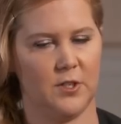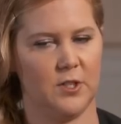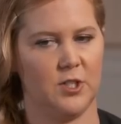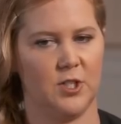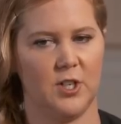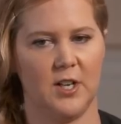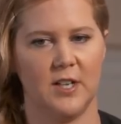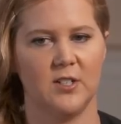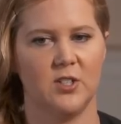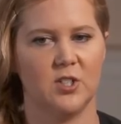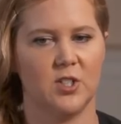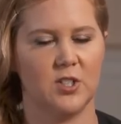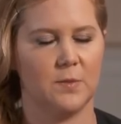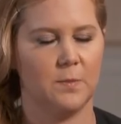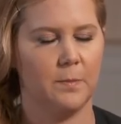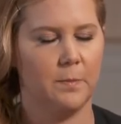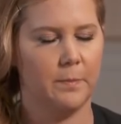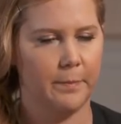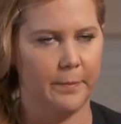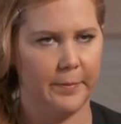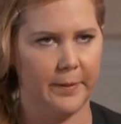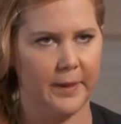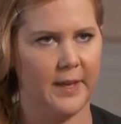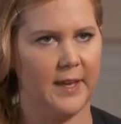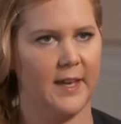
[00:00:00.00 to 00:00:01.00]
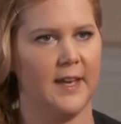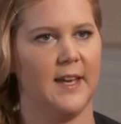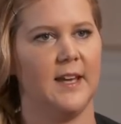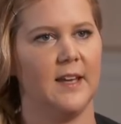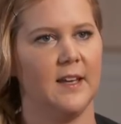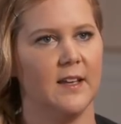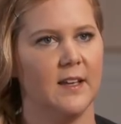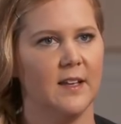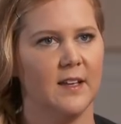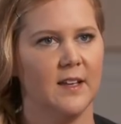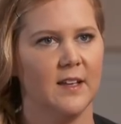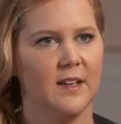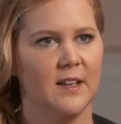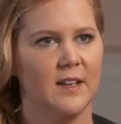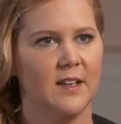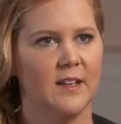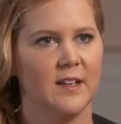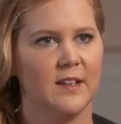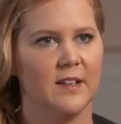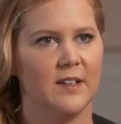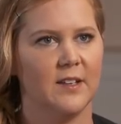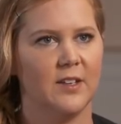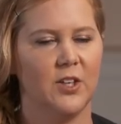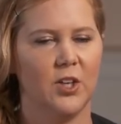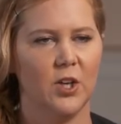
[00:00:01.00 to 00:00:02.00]
version, and just be
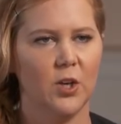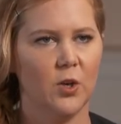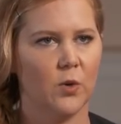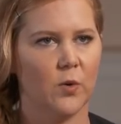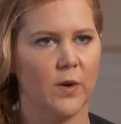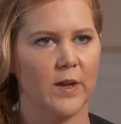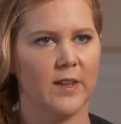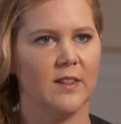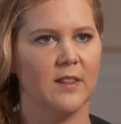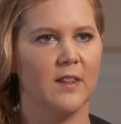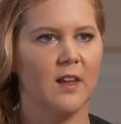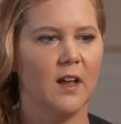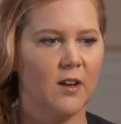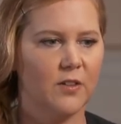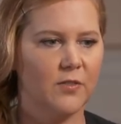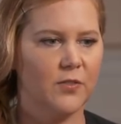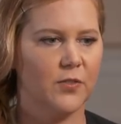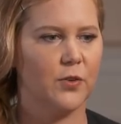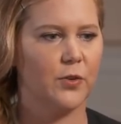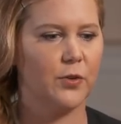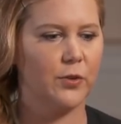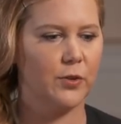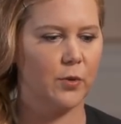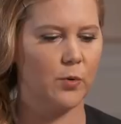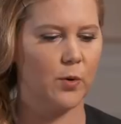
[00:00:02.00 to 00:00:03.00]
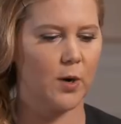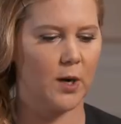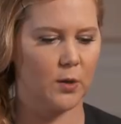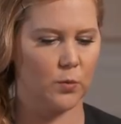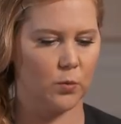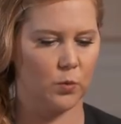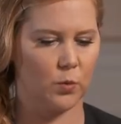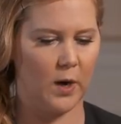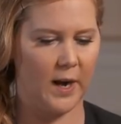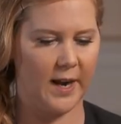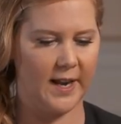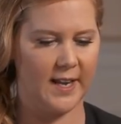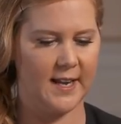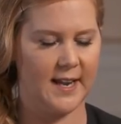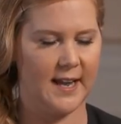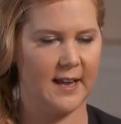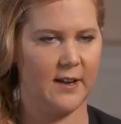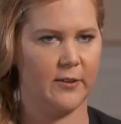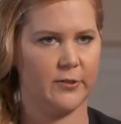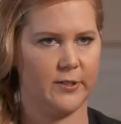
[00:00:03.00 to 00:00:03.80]
you and love who you are right